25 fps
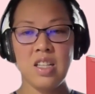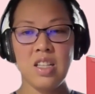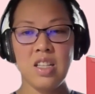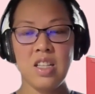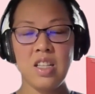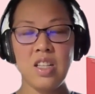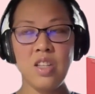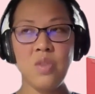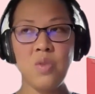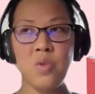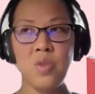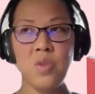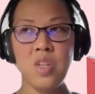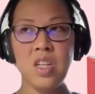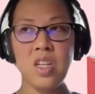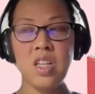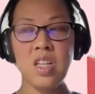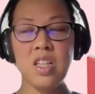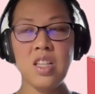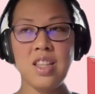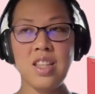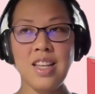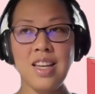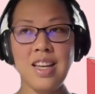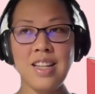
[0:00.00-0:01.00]
You
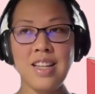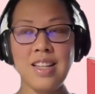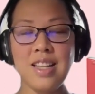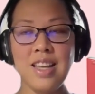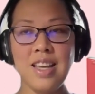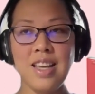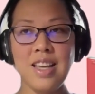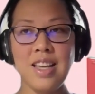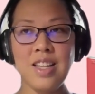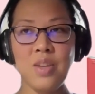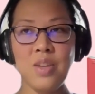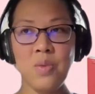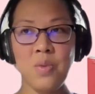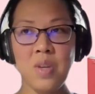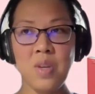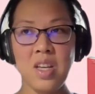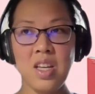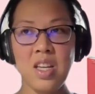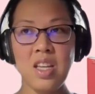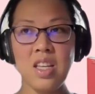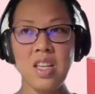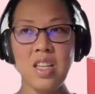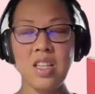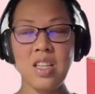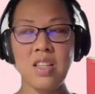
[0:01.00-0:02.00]
need that
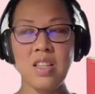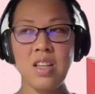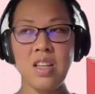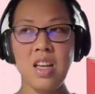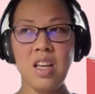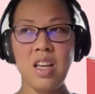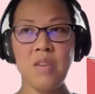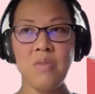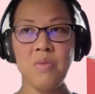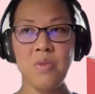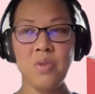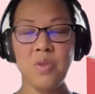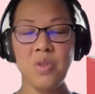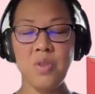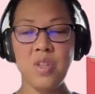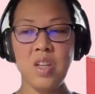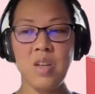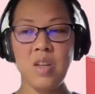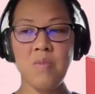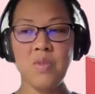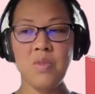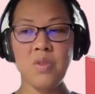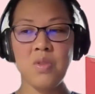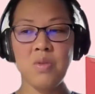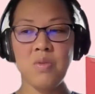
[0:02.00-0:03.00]
anyway for
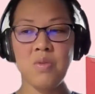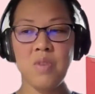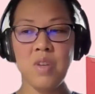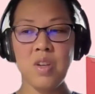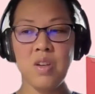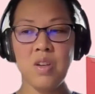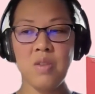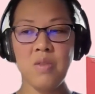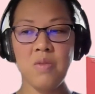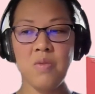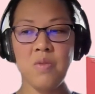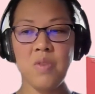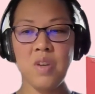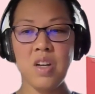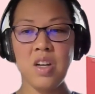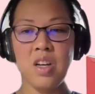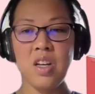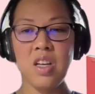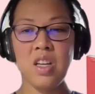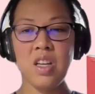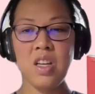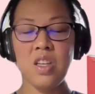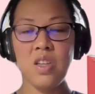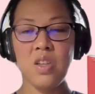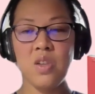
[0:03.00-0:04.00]
them to
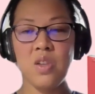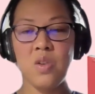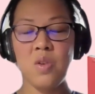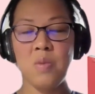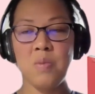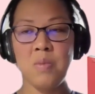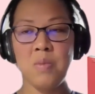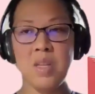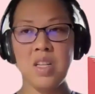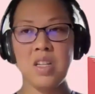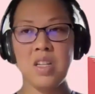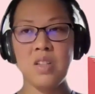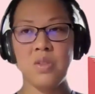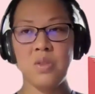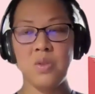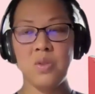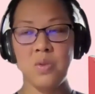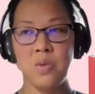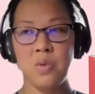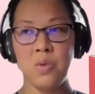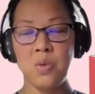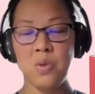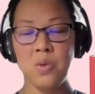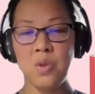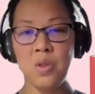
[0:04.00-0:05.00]
verify your medical
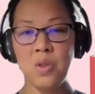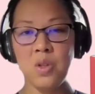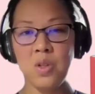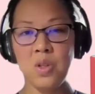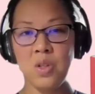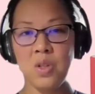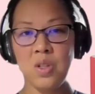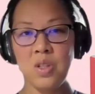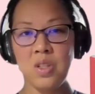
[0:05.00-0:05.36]
school